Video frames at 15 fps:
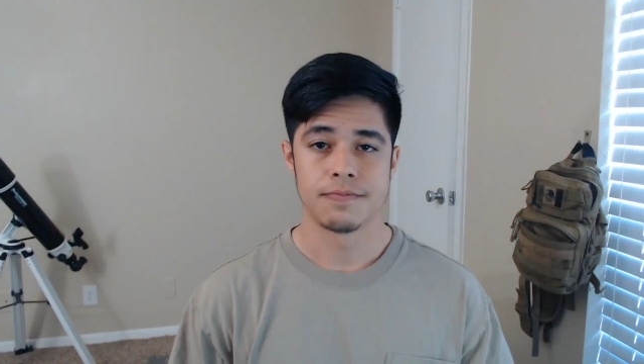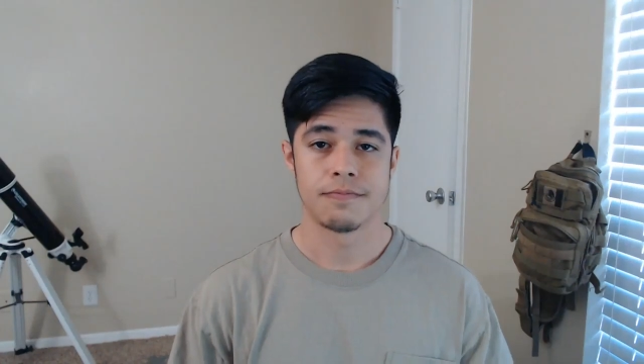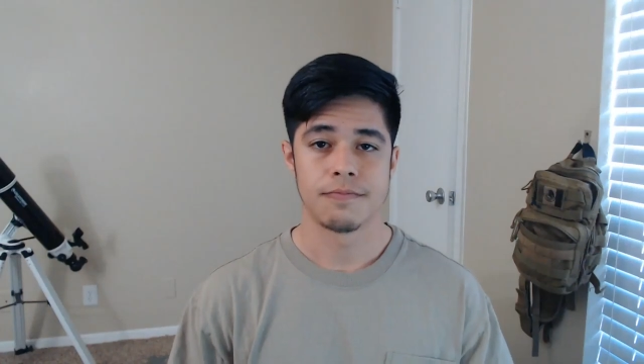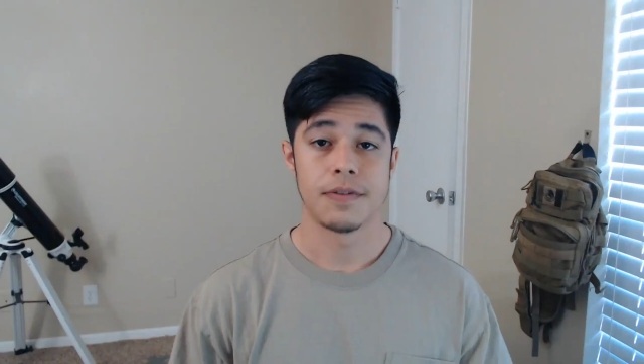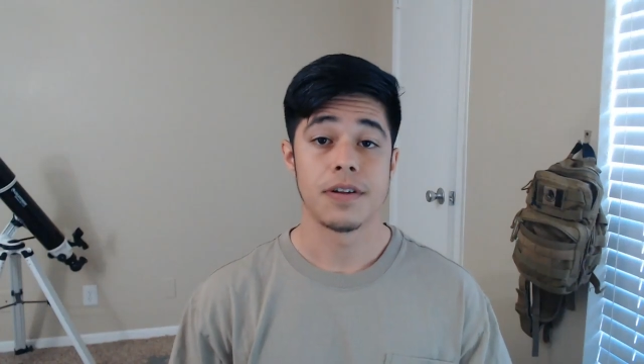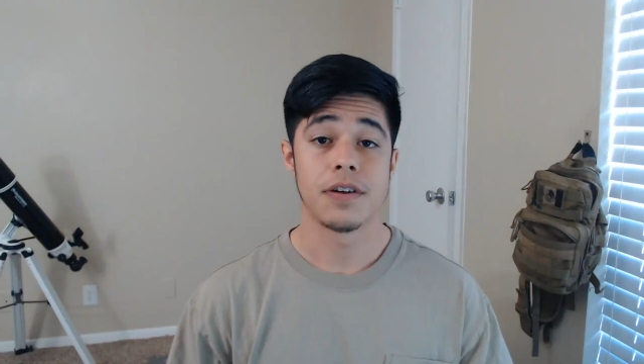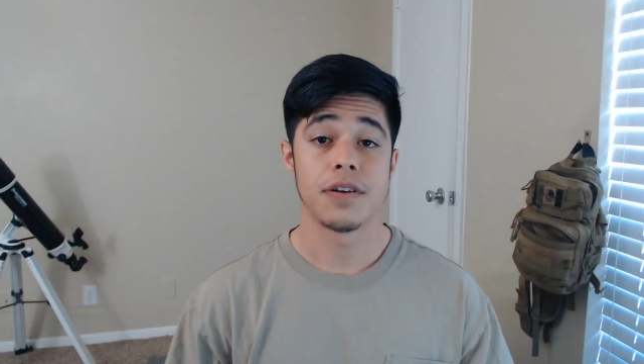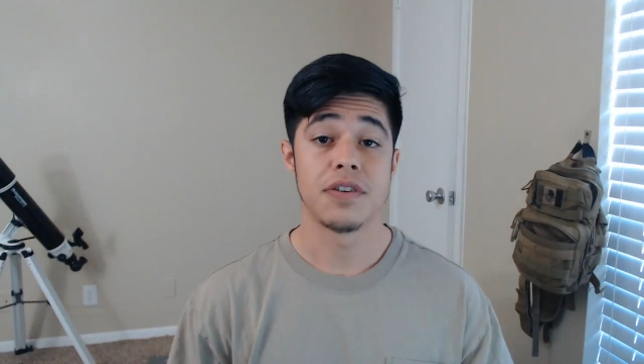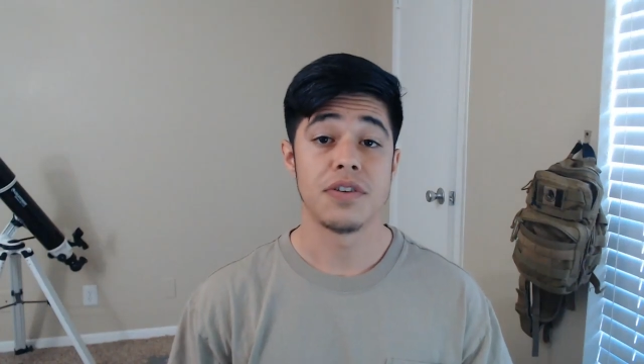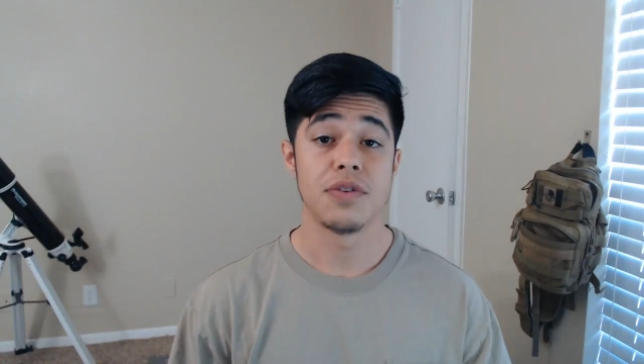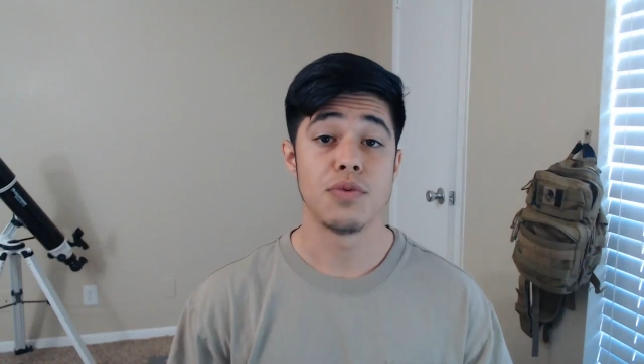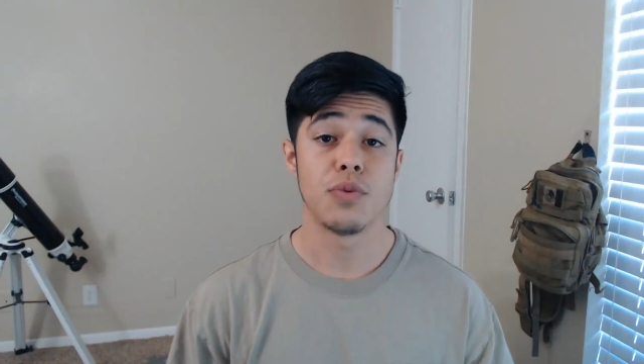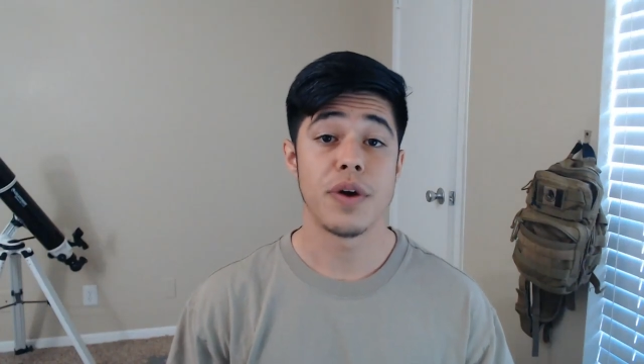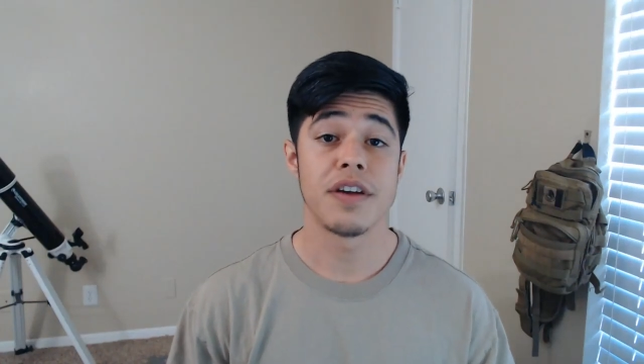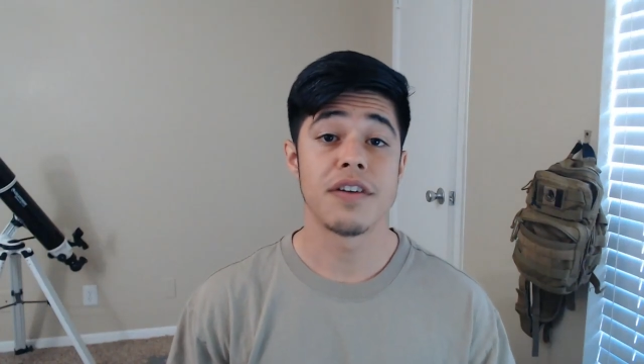a new
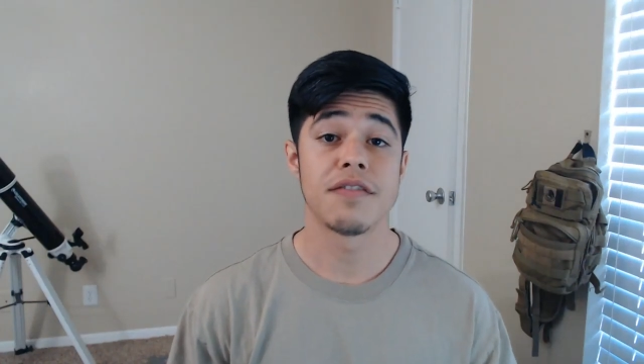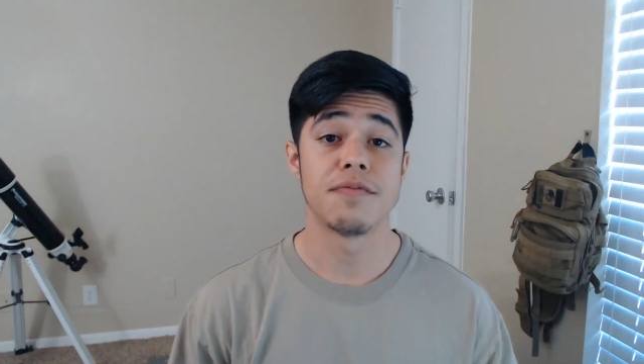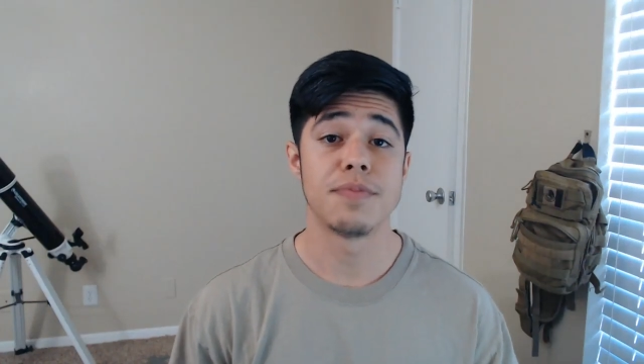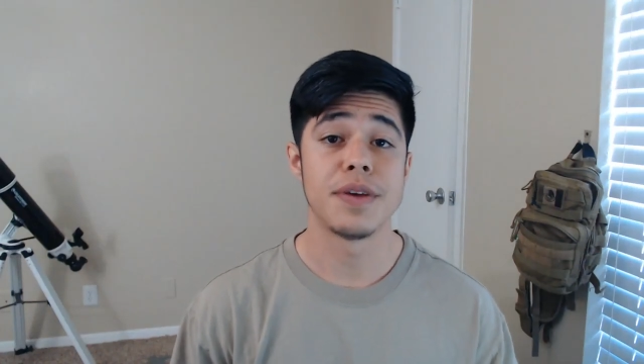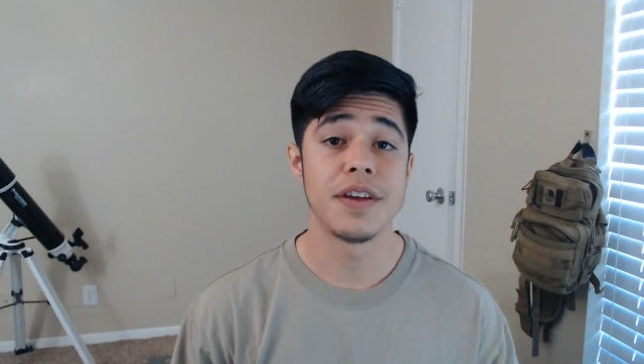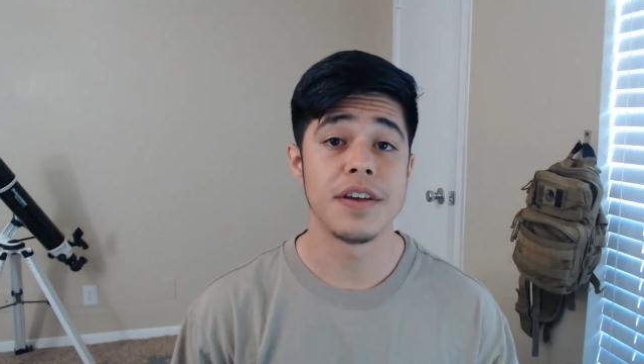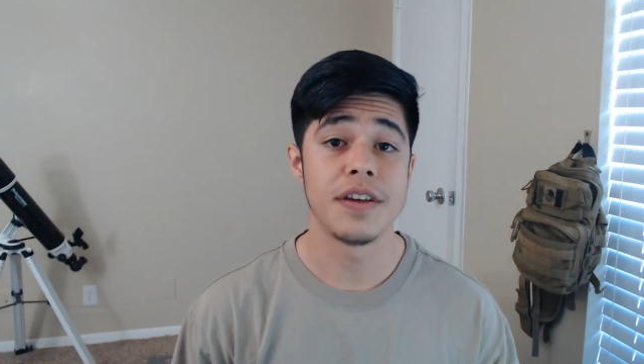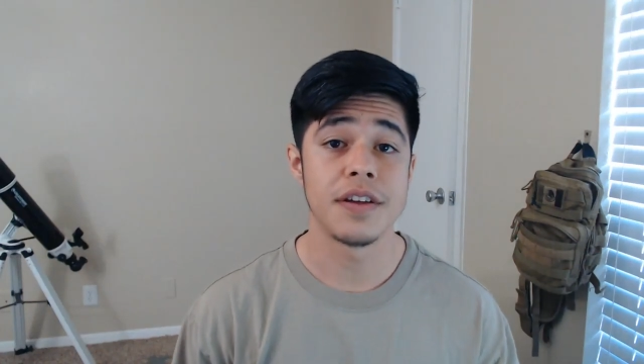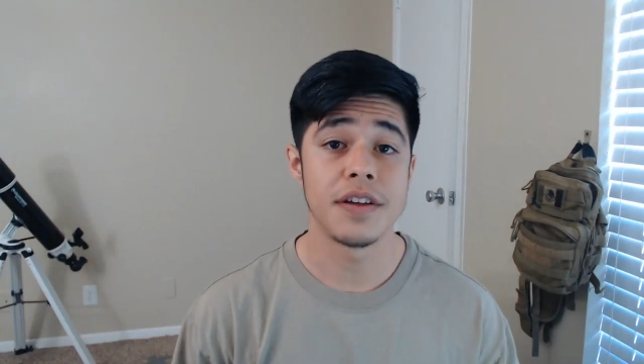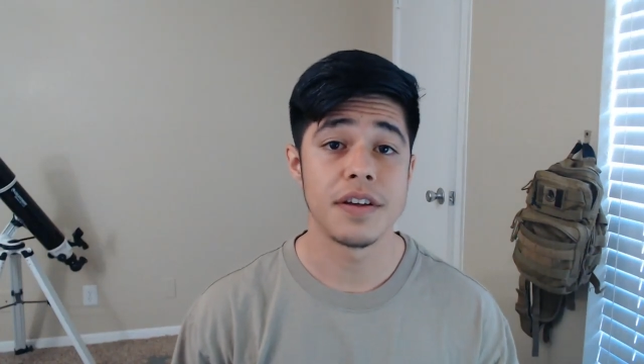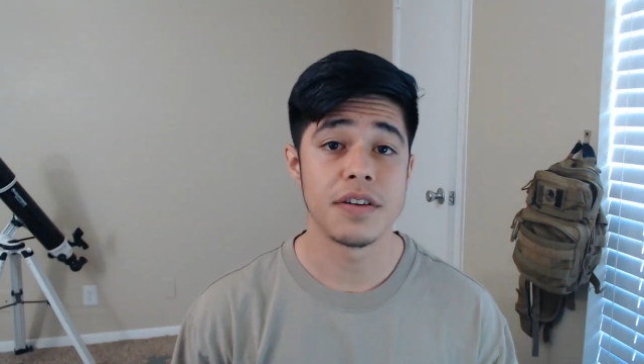way of being